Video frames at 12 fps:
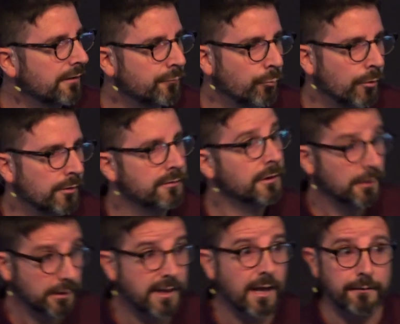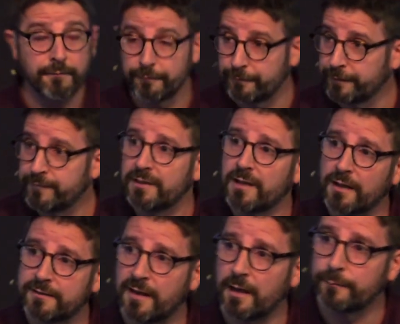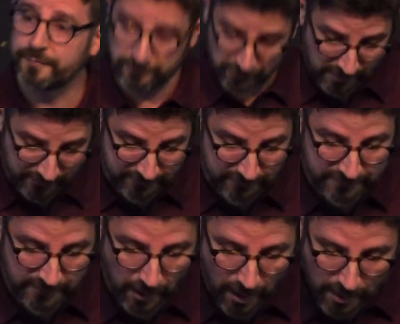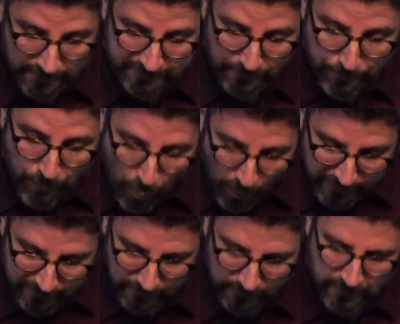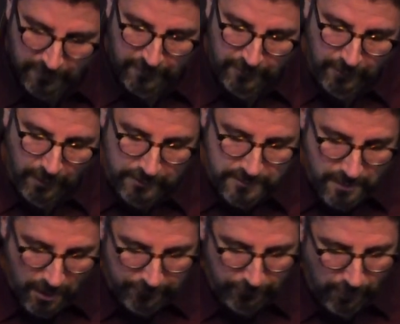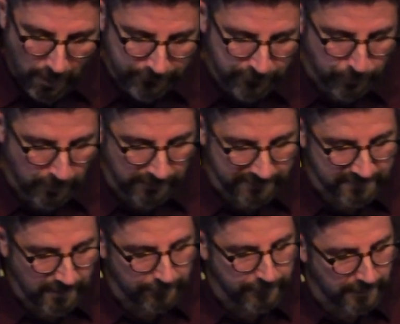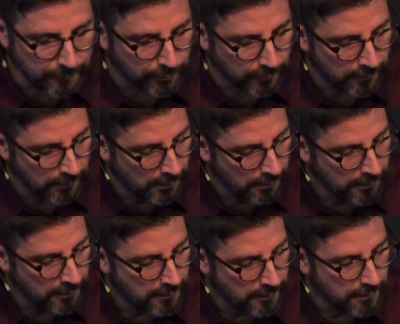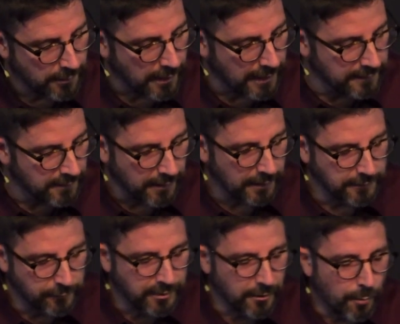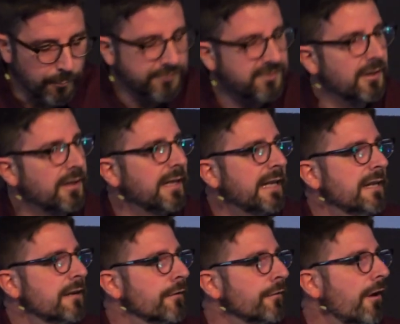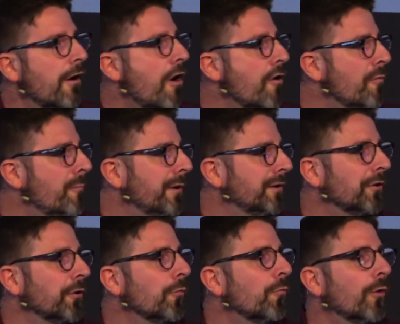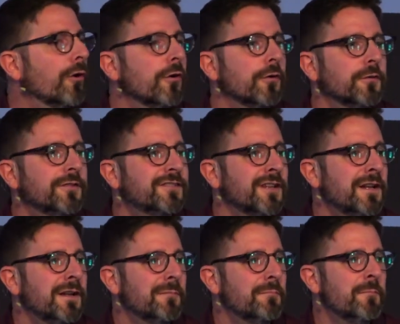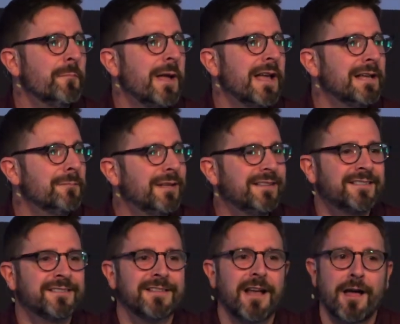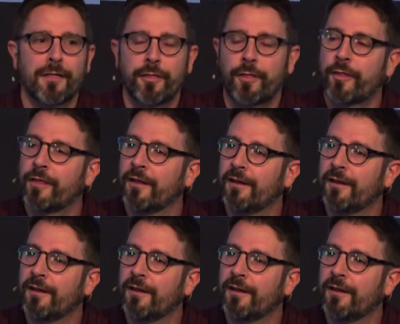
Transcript: This word, again, 59 times in Genesis. God has appointed another offspring instead of Abel. And, and you can almost hear the hope in her words. Maybe Seth.